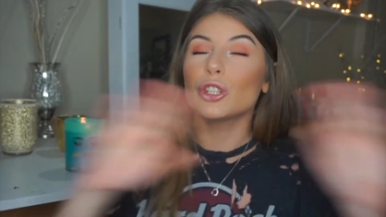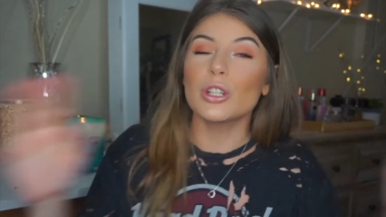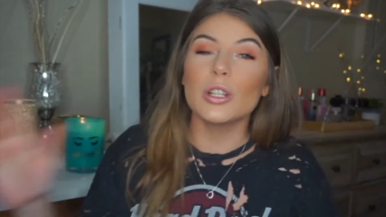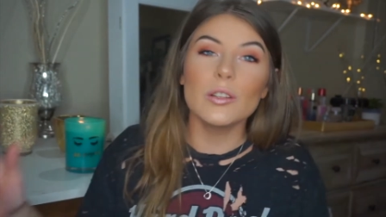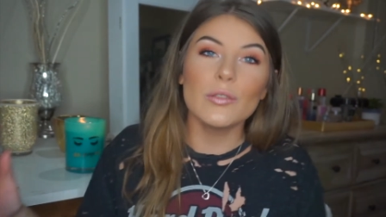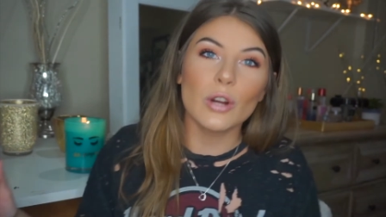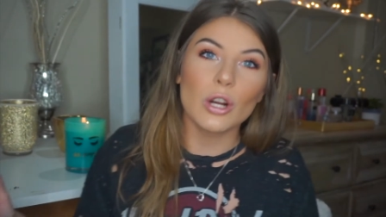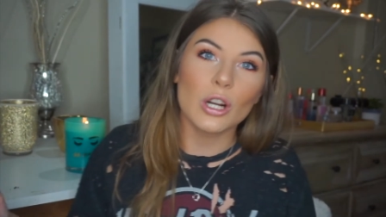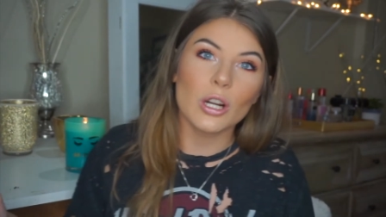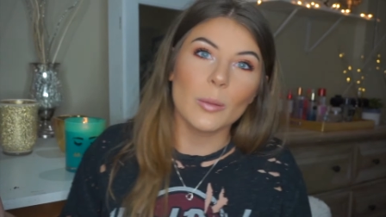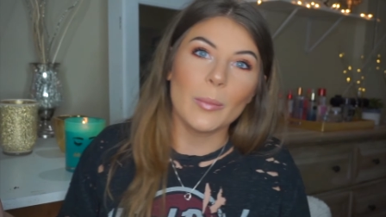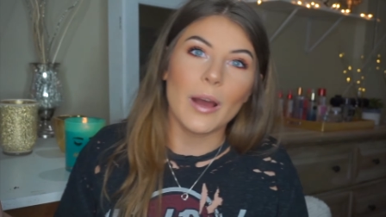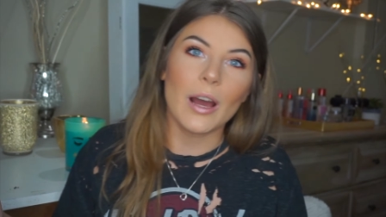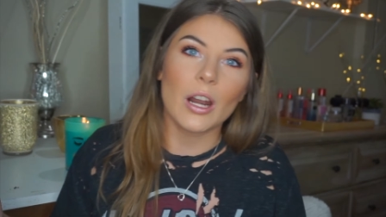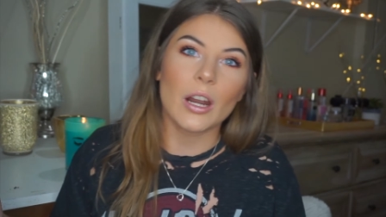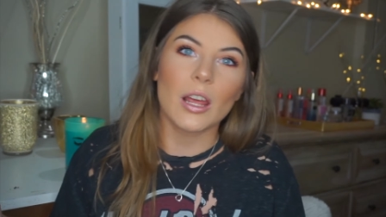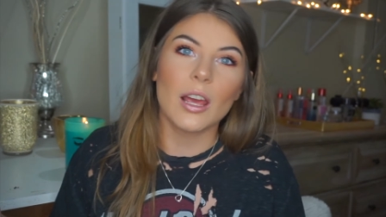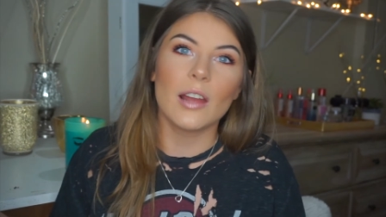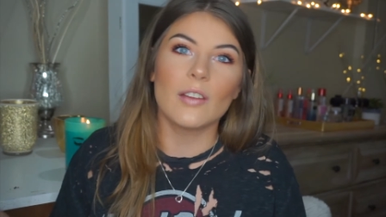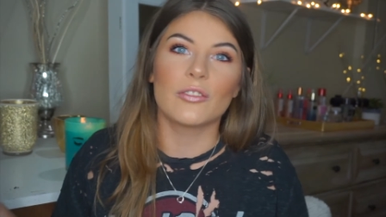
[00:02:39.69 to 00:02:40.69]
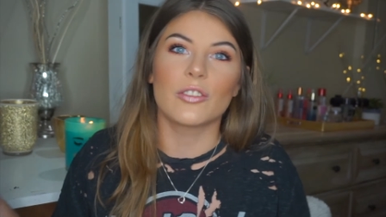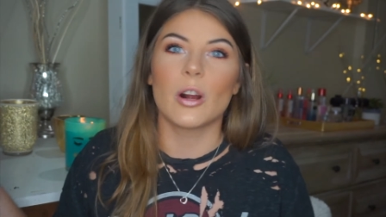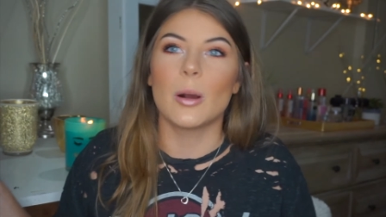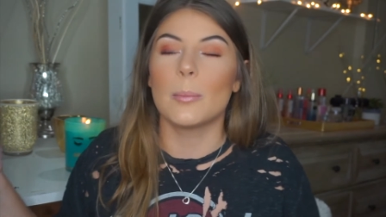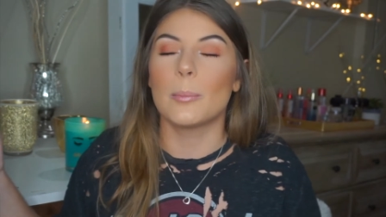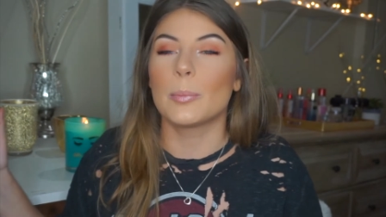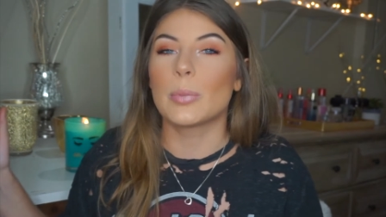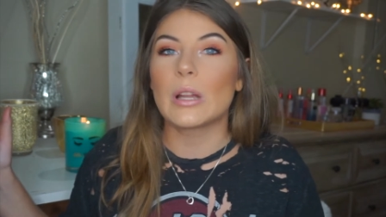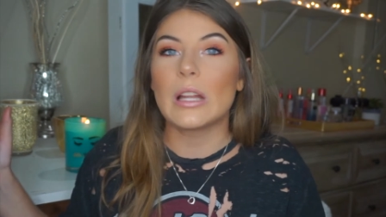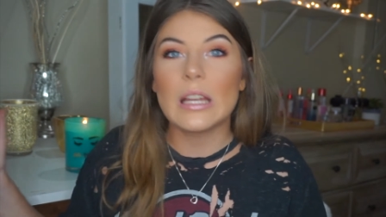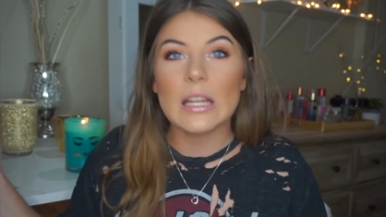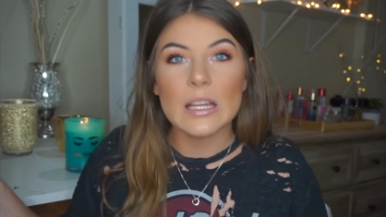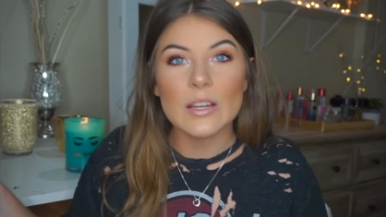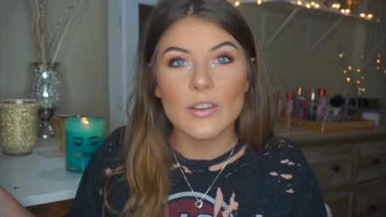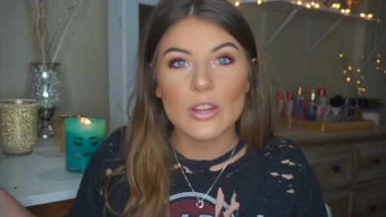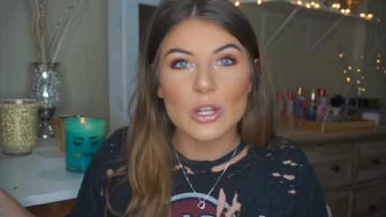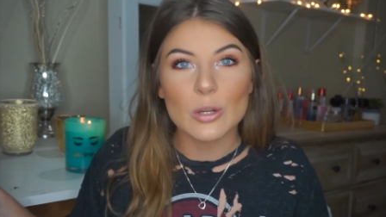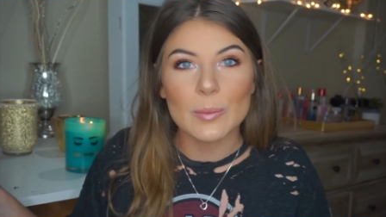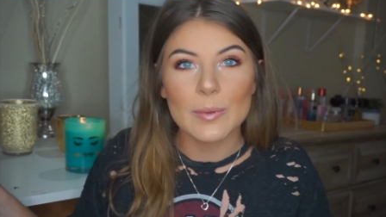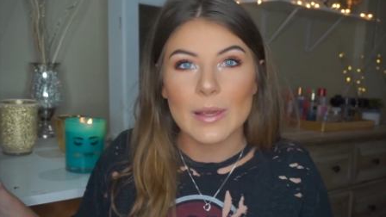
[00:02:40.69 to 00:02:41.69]
you've heard about it from plenty of
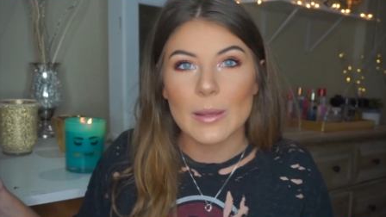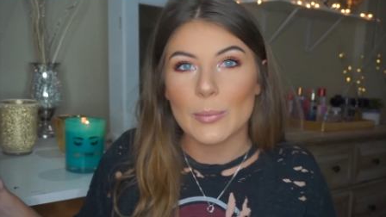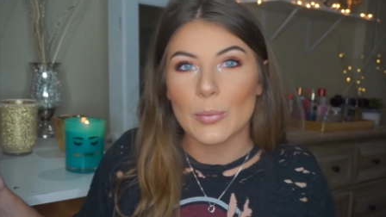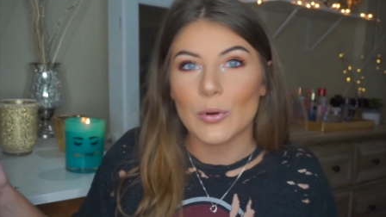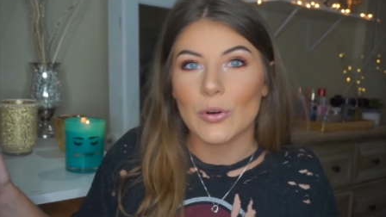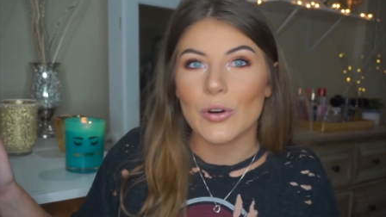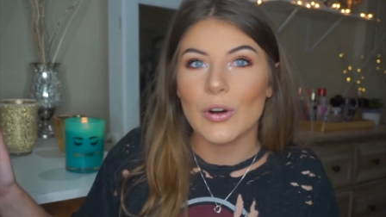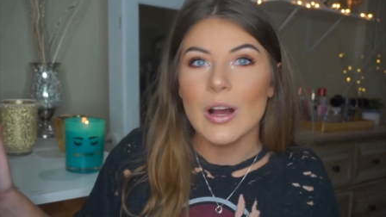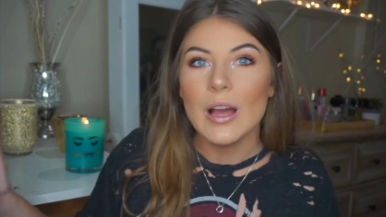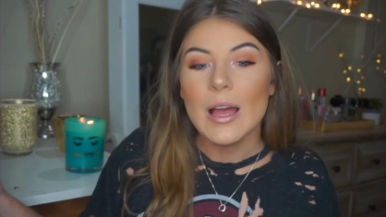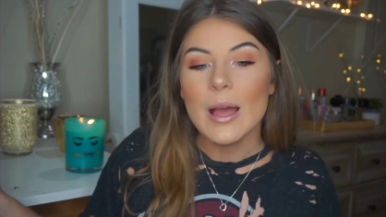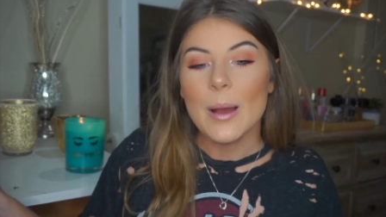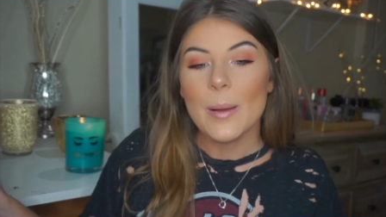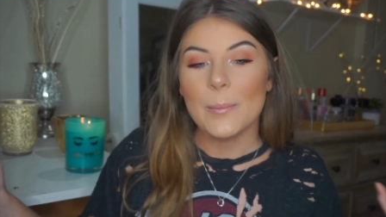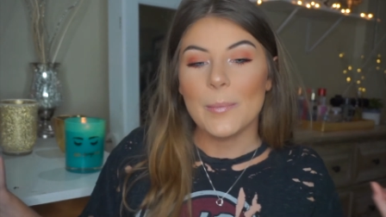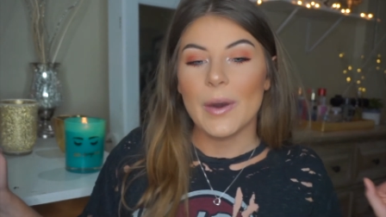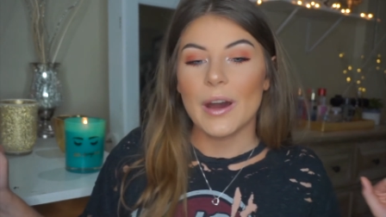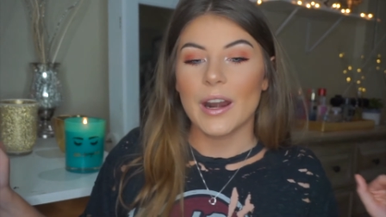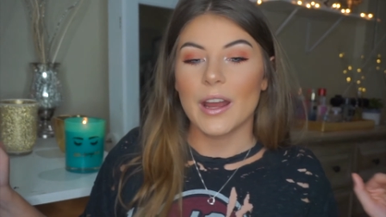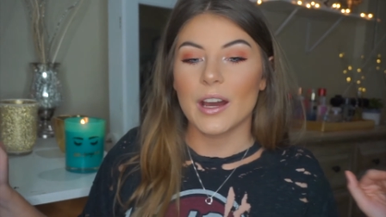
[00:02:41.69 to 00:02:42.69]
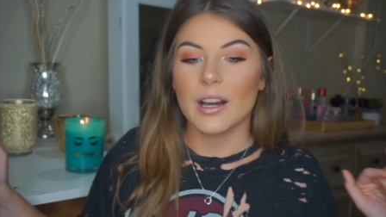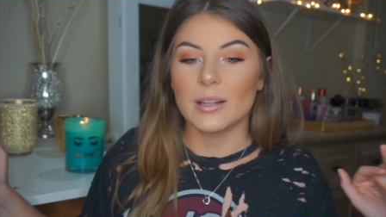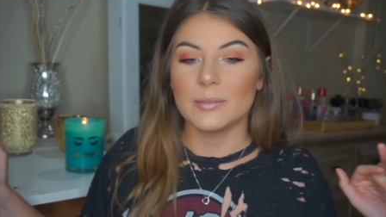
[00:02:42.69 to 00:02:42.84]
other people, but